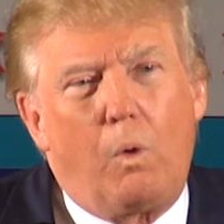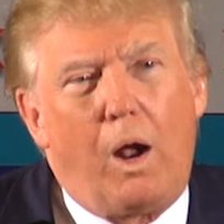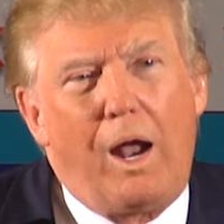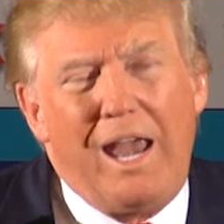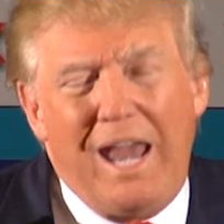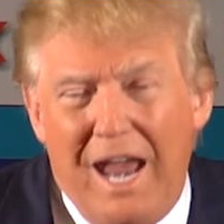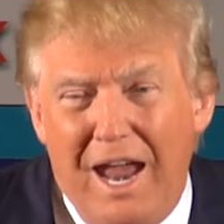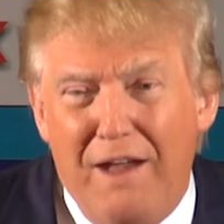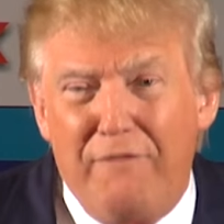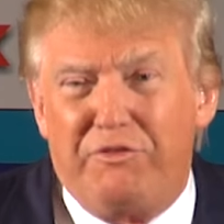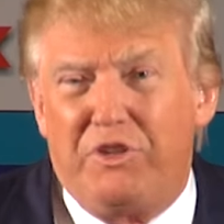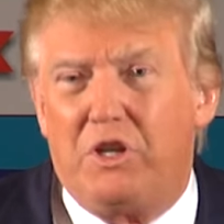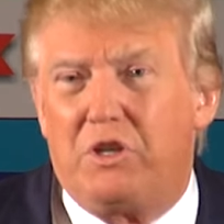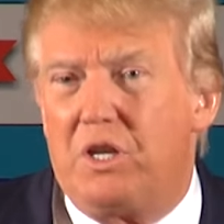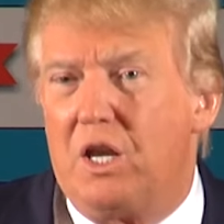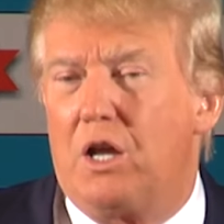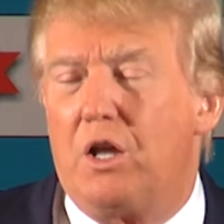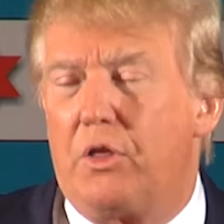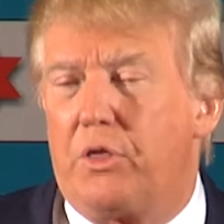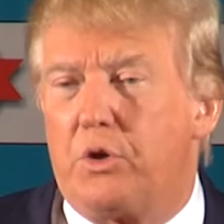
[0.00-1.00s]
I have to
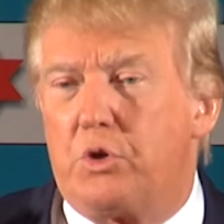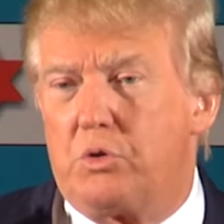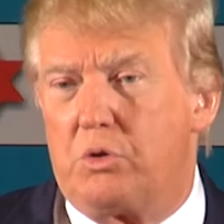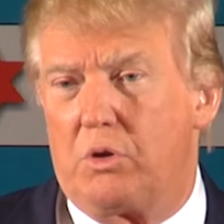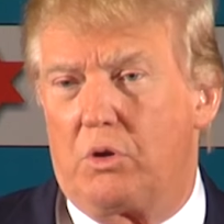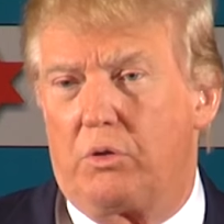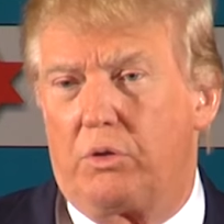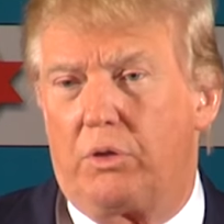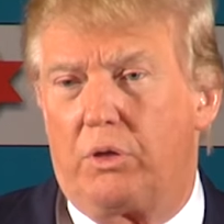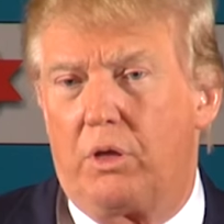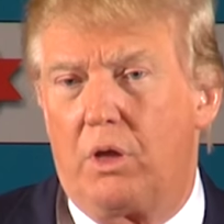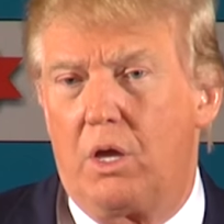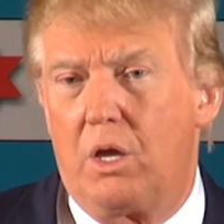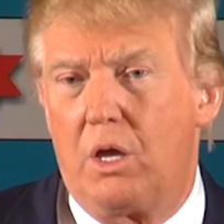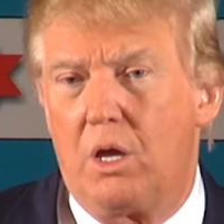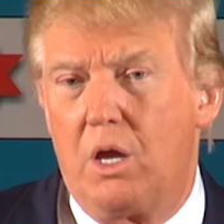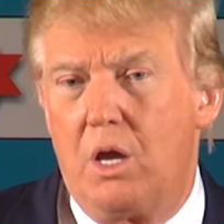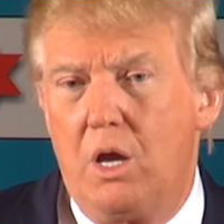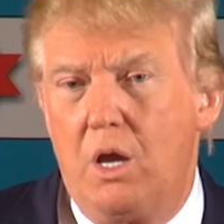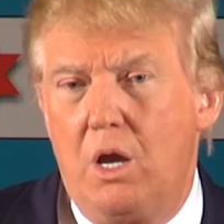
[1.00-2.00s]
tell the truth.
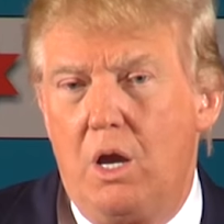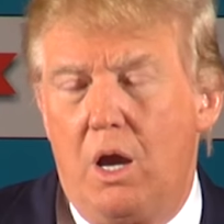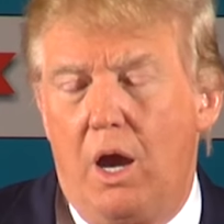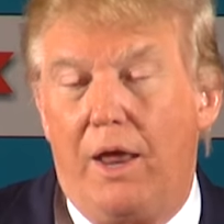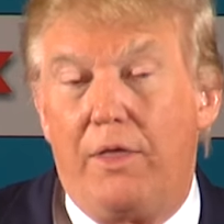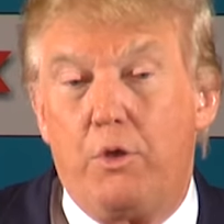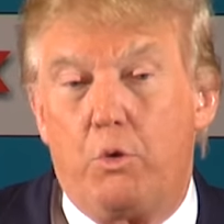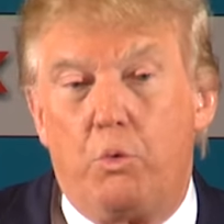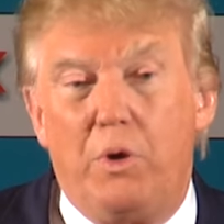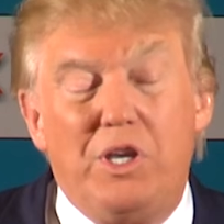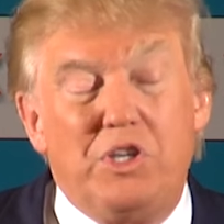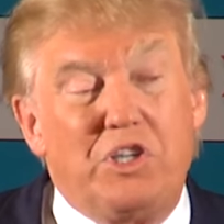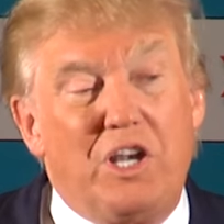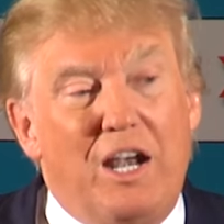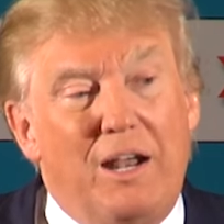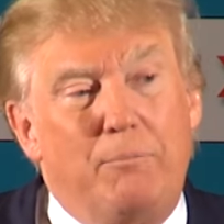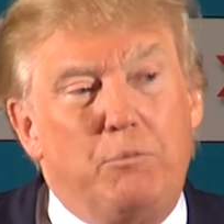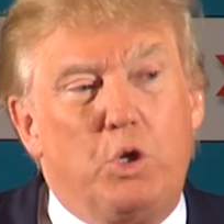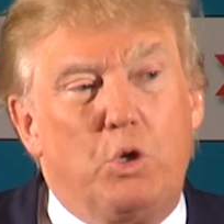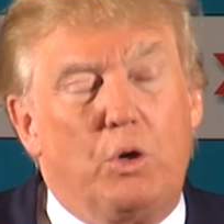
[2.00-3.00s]
And the reason
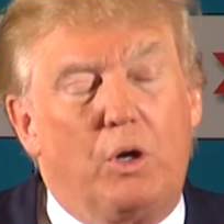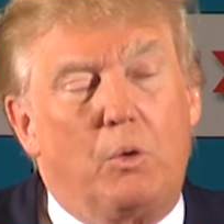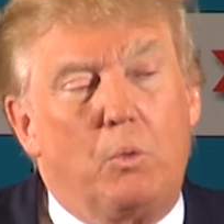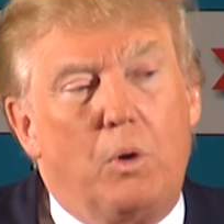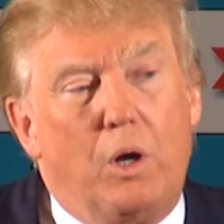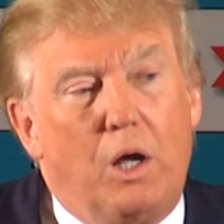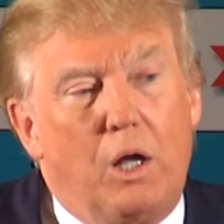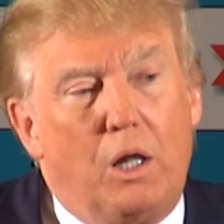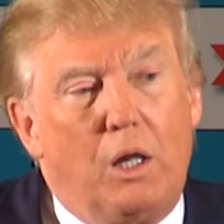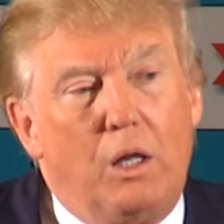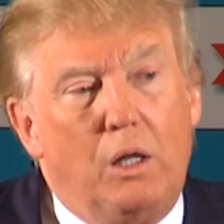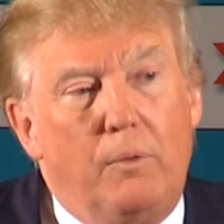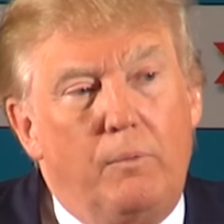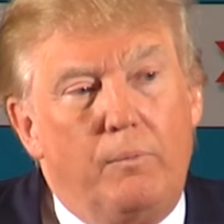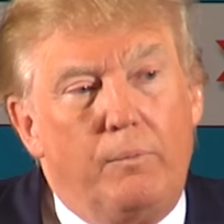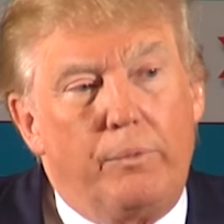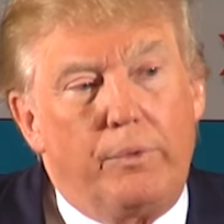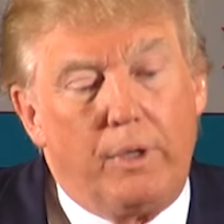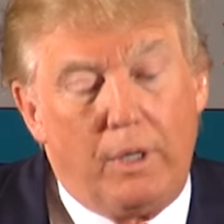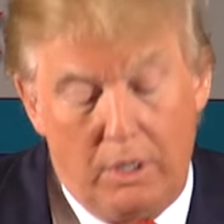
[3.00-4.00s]
I'm doing well
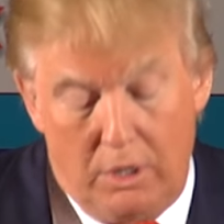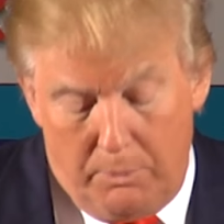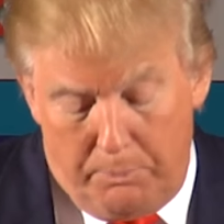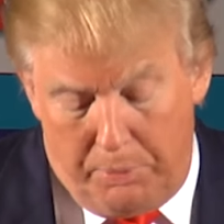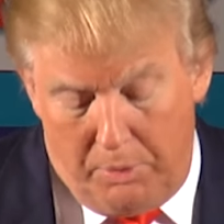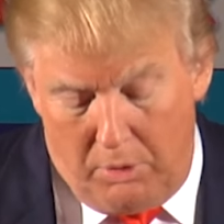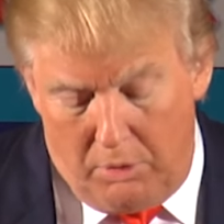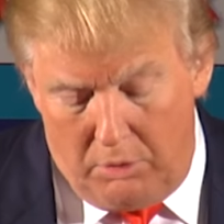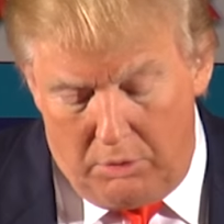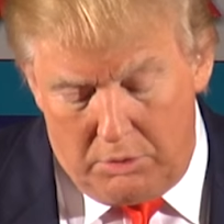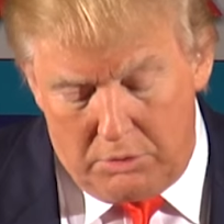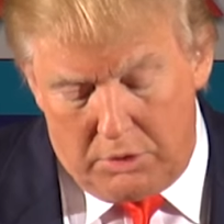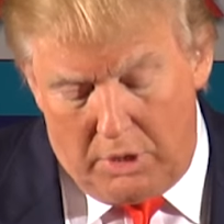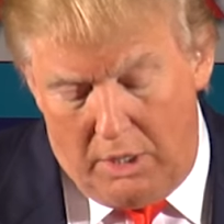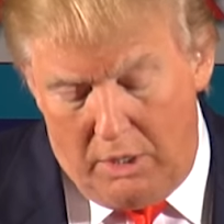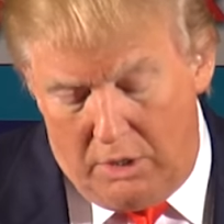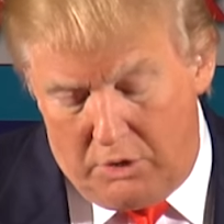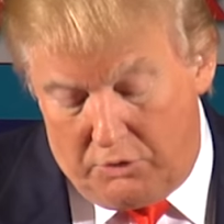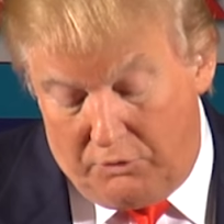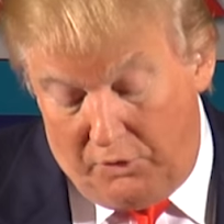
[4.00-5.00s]
in the polls,
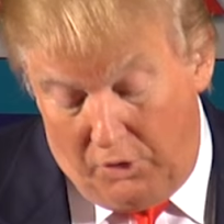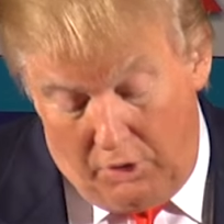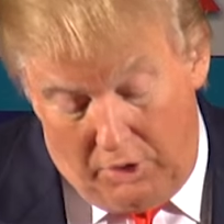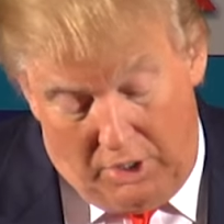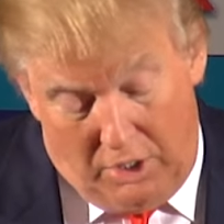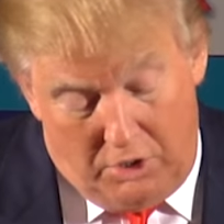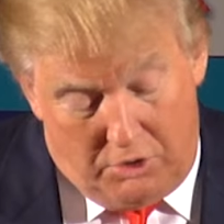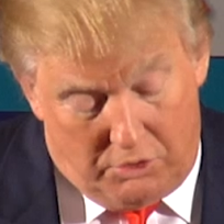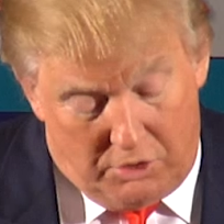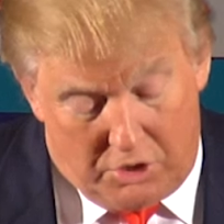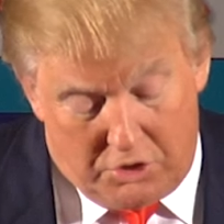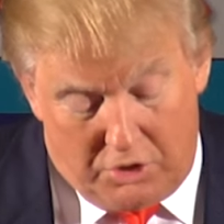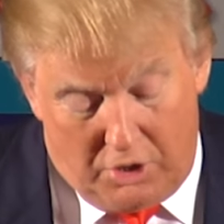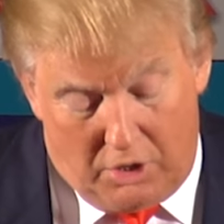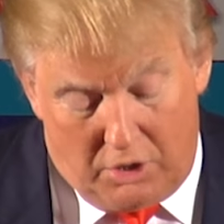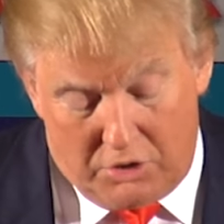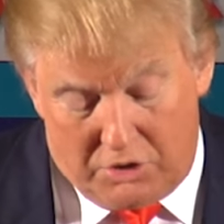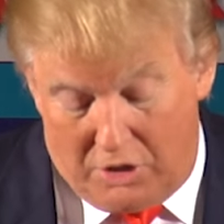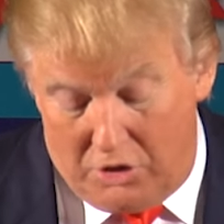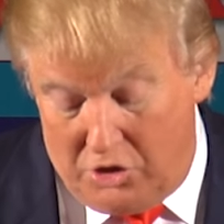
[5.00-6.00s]
and it's very
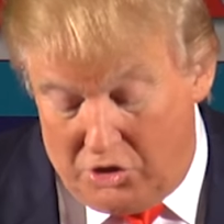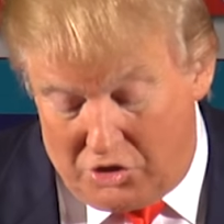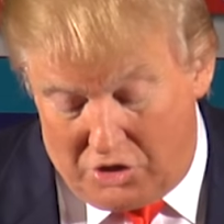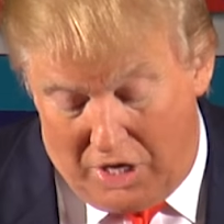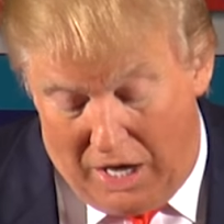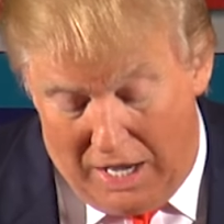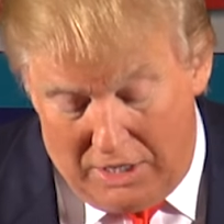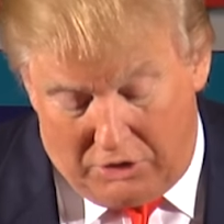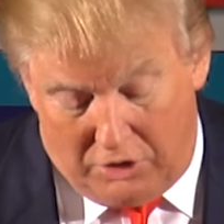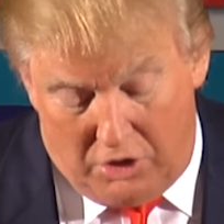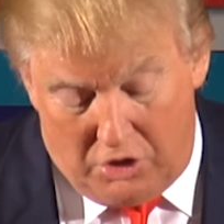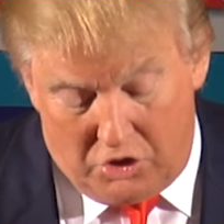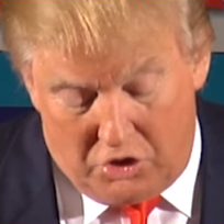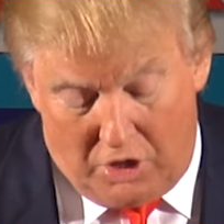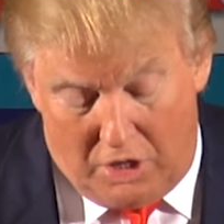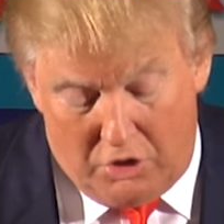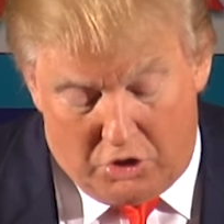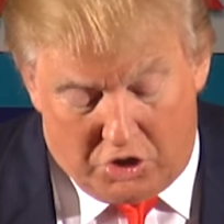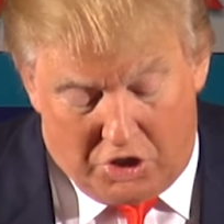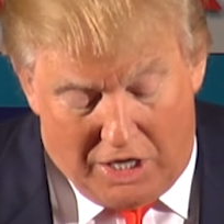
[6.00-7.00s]
interesting because I just got these,
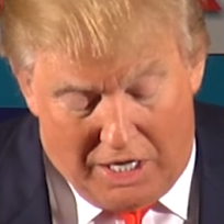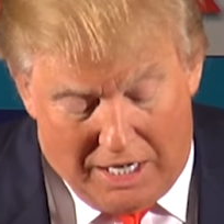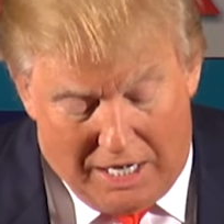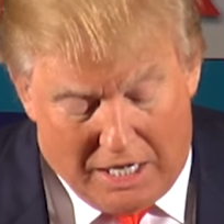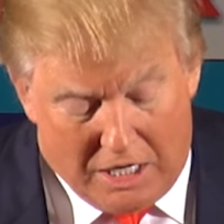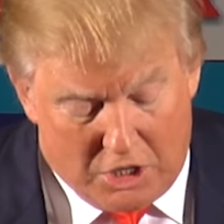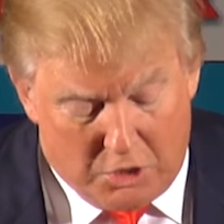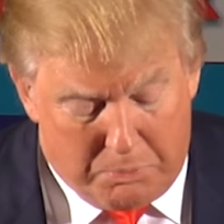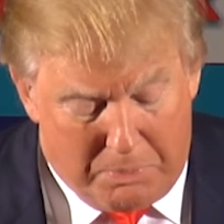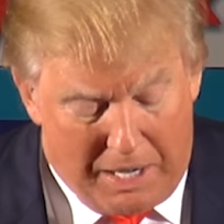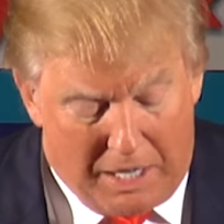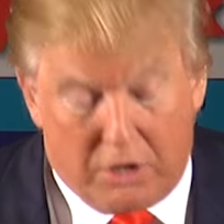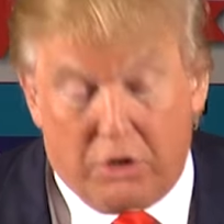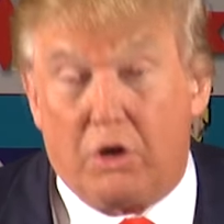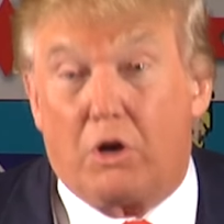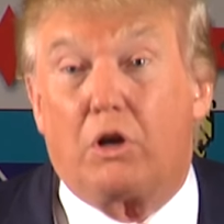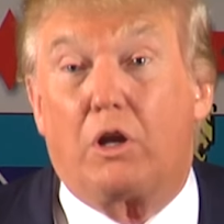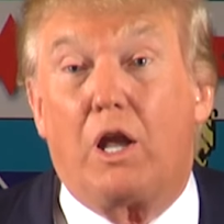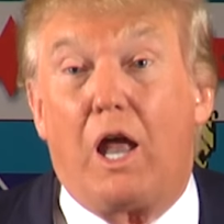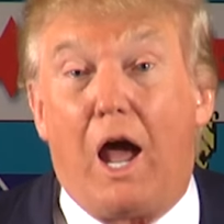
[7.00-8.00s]
and CNN is back
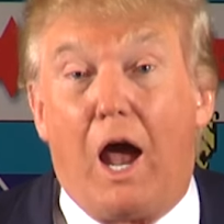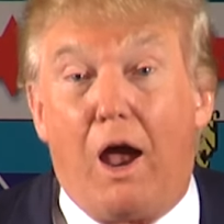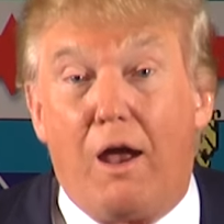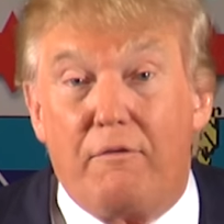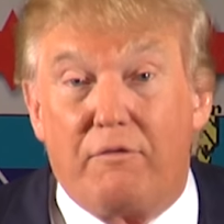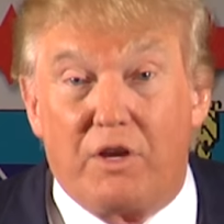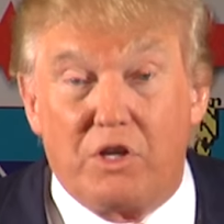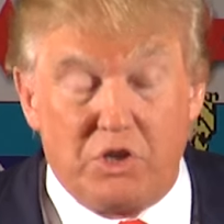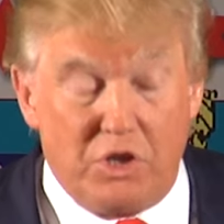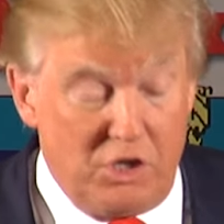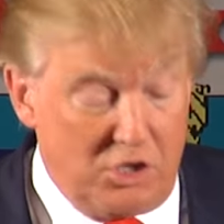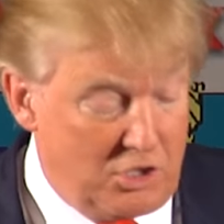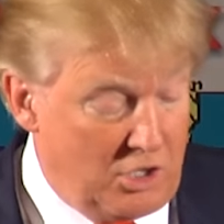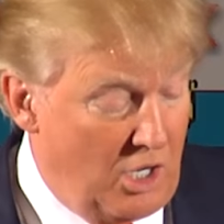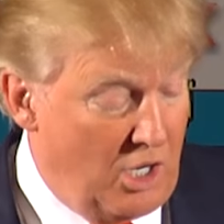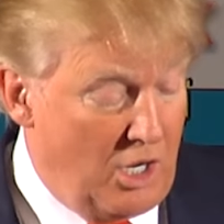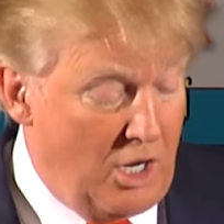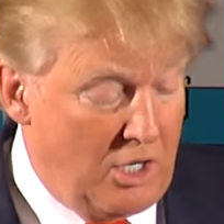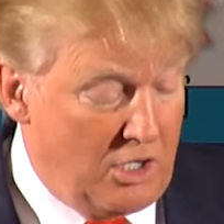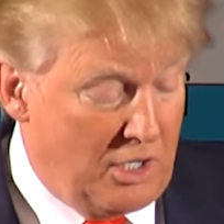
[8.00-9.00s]
there live. I see
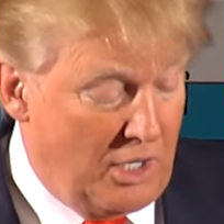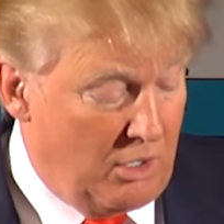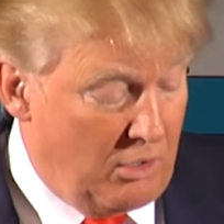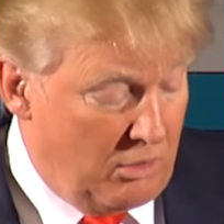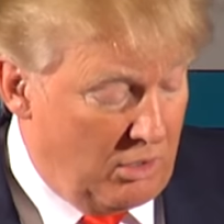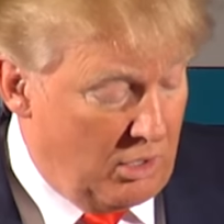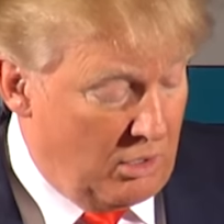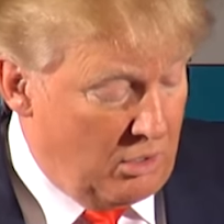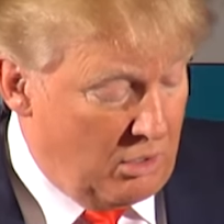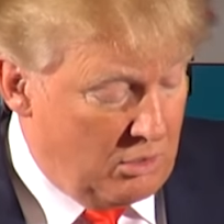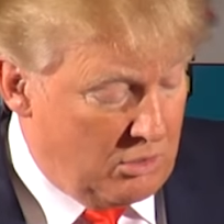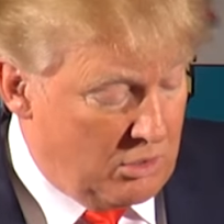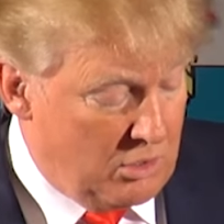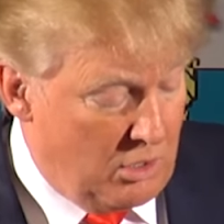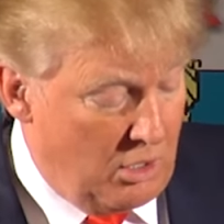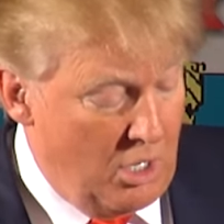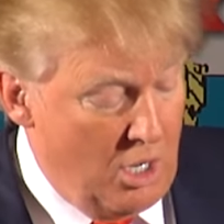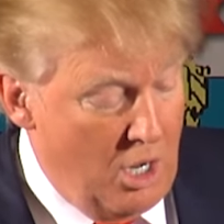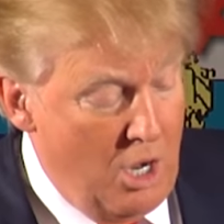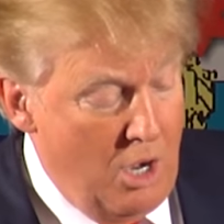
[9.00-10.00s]
CNN down there.
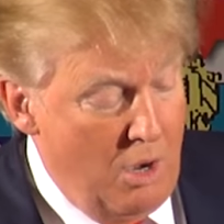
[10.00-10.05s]
So.